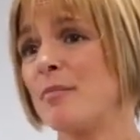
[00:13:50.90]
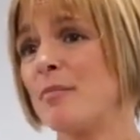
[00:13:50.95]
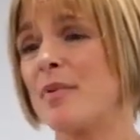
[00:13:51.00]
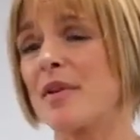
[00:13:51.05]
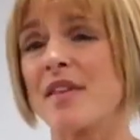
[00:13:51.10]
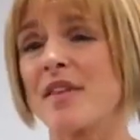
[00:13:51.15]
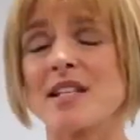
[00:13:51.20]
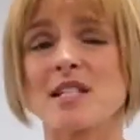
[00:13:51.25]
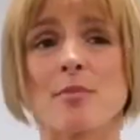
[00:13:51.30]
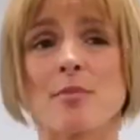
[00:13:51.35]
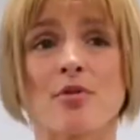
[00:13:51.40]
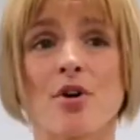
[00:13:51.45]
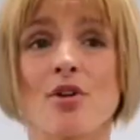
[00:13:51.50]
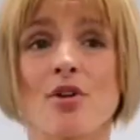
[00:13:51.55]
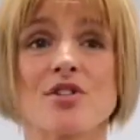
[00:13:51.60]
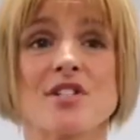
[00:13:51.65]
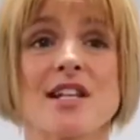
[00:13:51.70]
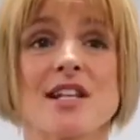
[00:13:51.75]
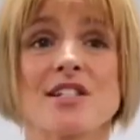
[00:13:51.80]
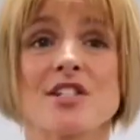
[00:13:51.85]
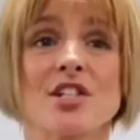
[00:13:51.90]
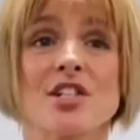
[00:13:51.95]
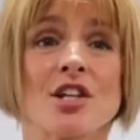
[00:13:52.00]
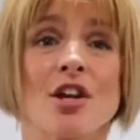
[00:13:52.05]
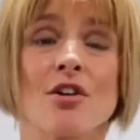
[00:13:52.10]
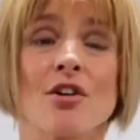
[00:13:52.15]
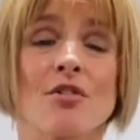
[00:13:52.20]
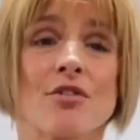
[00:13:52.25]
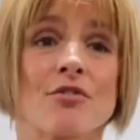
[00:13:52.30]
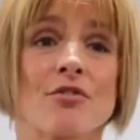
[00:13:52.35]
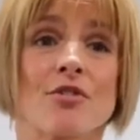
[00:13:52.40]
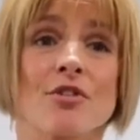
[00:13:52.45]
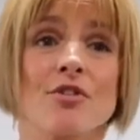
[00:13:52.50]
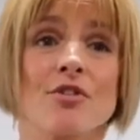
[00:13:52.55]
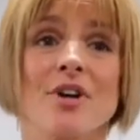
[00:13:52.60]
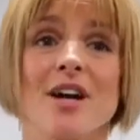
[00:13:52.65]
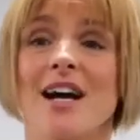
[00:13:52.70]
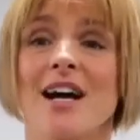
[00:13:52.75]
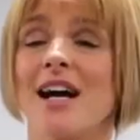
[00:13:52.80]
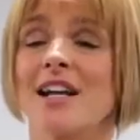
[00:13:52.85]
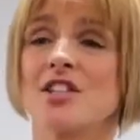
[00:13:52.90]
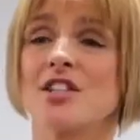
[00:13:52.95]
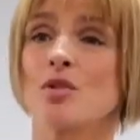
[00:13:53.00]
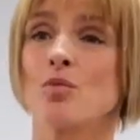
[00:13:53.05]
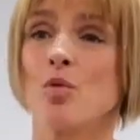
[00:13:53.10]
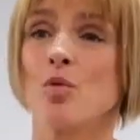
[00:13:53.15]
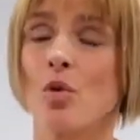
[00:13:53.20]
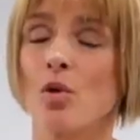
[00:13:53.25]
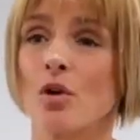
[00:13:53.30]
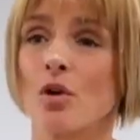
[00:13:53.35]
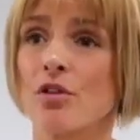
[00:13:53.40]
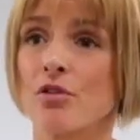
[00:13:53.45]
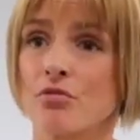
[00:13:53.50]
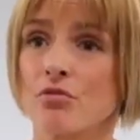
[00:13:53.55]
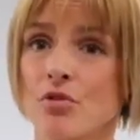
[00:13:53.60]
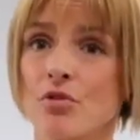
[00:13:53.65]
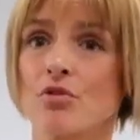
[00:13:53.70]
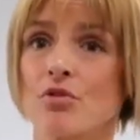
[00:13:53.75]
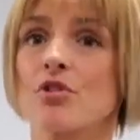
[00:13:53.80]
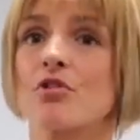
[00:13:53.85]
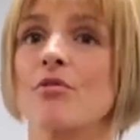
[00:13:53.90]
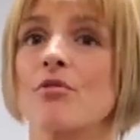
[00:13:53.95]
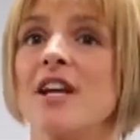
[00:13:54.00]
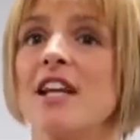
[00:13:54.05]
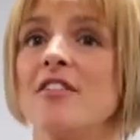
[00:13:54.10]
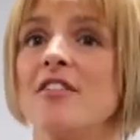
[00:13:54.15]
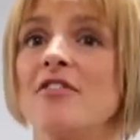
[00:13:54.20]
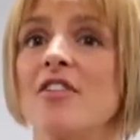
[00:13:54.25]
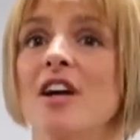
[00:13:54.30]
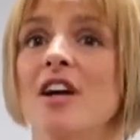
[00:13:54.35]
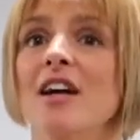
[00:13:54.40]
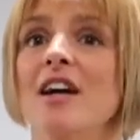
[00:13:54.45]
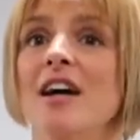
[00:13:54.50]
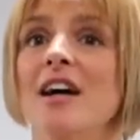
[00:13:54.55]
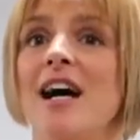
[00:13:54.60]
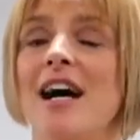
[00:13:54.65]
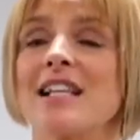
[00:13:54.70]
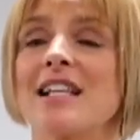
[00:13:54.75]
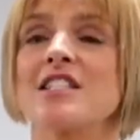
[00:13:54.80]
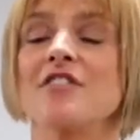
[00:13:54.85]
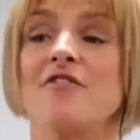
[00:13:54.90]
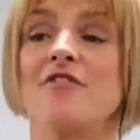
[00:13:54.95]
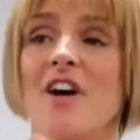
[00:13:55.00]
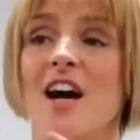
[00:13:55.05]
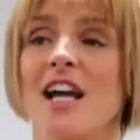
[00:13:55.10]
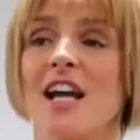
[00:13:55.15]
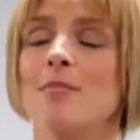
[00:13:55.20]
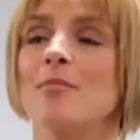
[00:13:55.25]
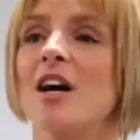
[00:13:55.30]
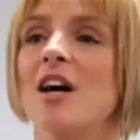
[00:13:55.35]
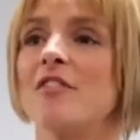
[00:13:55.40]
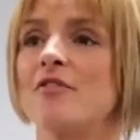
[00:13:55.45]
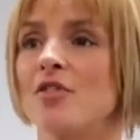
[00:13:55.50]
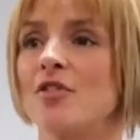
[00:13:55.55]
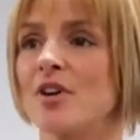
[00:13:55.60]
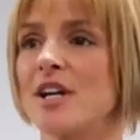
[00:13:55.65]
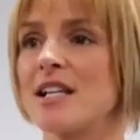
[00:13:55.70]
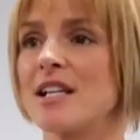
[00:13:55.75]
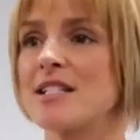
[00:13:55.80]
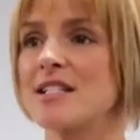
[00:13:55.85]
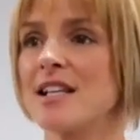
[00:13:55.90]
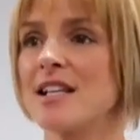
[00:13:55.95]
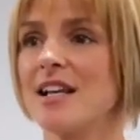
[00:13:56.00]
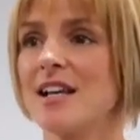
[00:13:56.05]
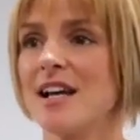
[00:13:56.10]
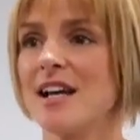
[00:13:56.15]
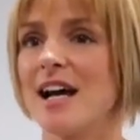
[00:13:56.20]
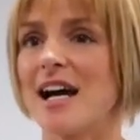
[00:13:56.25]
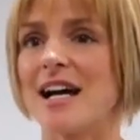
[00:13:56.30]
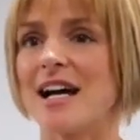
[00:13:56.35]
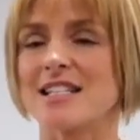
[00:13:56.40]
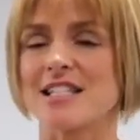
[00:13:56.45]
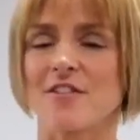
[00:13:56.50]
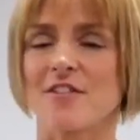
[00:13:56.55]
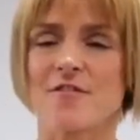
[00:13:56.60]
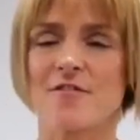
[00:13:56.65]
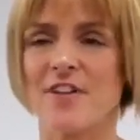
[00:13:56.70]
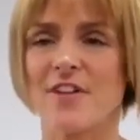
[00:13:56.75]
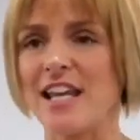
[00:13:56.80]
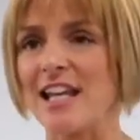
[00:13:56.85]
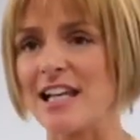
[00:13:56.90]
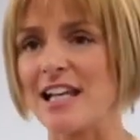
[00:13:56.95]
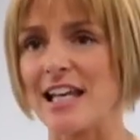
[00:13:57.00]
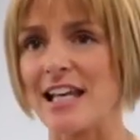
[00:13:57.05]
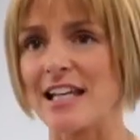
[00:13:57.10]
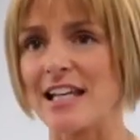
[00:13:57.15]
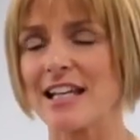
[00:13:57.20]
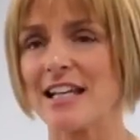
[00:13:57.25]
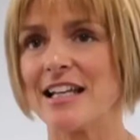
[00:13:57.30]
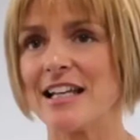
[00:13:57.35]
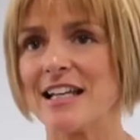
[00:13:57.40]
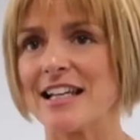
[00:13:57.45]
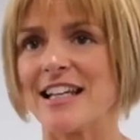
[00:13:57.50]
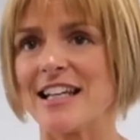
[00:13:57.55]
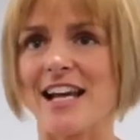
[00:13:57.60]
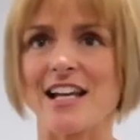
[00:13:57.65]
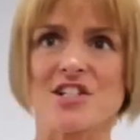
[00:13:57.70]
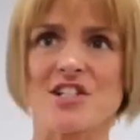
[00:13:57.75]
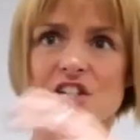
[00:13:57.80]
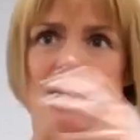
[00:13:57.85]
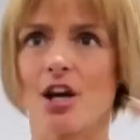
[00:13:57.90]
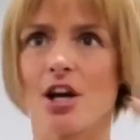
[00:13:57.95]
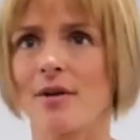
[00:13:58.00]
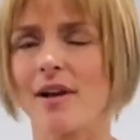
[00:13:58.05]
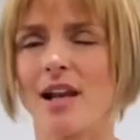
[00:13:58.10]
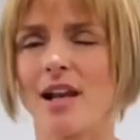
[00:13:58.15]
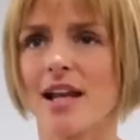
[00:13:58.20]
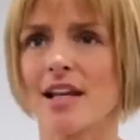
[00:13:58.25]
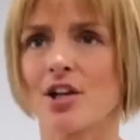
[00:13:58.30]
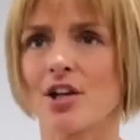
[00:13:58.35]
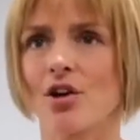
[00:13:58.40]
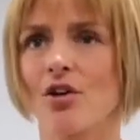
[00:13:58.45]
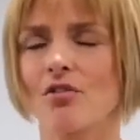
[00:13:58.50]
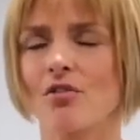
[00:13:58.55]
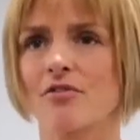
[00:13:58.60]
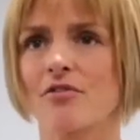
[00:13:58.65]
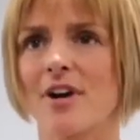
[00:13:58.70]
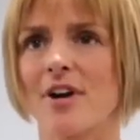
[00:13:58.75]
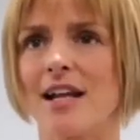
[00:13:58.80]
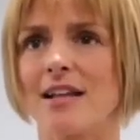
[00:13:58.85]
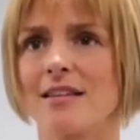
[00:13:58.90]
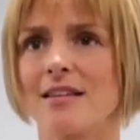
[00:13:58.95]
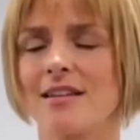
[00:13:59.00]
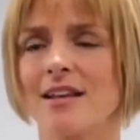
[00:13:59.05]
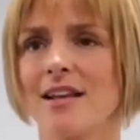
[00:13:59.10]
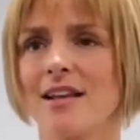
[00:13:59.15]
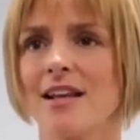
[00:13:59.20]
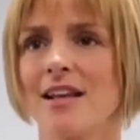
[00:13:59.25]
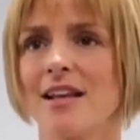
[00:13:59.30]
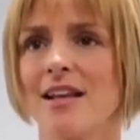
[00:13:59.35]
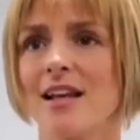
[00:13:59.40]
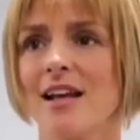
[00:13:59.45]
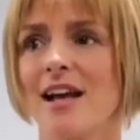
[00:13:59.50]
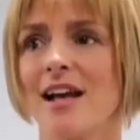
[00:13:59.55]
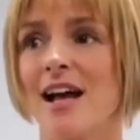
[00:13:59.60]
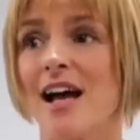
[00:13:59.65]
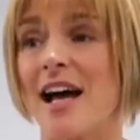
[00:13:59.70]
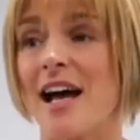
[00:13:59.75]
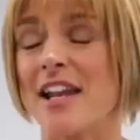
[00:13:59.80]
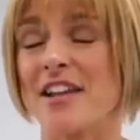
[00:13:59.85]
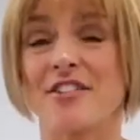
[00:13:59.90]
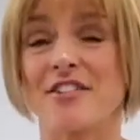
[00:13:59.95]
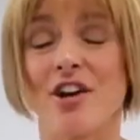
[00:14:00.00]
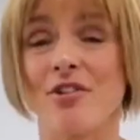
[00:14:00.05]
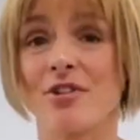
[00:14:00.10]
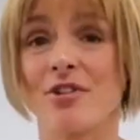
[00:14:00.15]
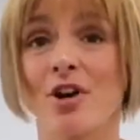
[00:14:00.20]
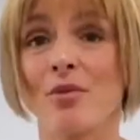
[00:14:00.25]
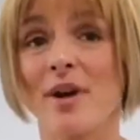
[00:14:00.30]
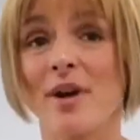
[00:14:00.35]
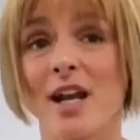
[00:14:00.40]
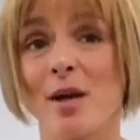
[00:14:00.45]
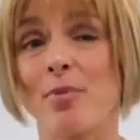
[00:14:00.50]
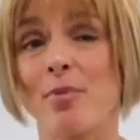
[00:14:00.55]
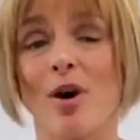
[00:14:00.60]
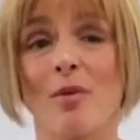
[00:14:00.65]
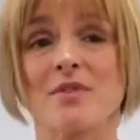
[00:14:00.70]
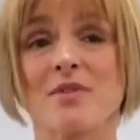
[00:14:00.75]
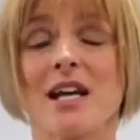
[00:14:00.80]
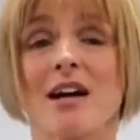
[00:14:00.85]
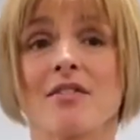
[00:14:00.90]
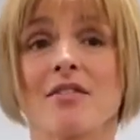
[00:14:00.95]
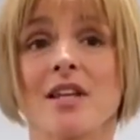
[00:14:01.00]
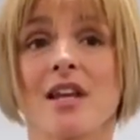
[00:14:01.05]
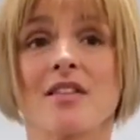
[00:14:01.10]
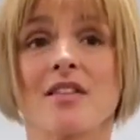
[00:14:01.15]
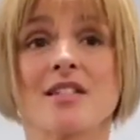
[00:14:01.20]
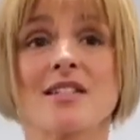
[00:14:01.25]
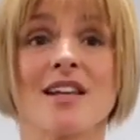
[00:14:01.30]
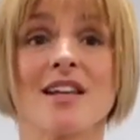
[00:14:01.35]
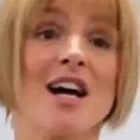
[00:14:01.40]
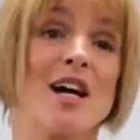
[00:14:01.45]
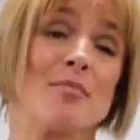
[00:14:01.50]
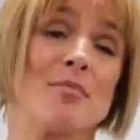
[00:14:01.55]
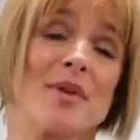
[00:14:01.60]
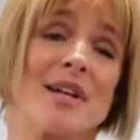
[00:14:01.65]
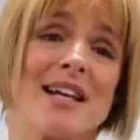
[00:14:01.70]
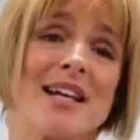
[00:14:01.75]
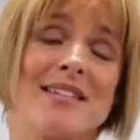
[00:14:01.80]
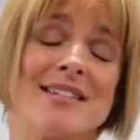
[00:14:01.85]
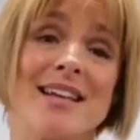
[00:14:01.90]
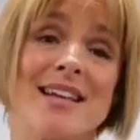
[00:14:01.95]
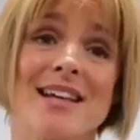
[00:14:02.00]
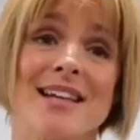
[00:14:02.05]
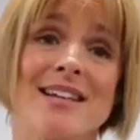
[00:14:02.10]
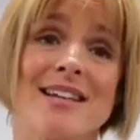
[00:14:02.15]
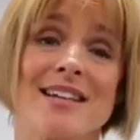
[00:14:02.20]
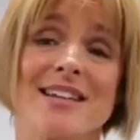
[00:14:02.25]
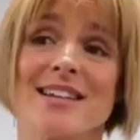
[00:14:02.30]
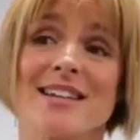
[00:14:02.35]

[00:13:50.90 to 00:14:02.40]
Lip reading: But there's a process to go through. I had to walk through the grief, I had to find my voice, I had to feel it, get to know it like an old friend. I don't know when I popped out the other side, but I did.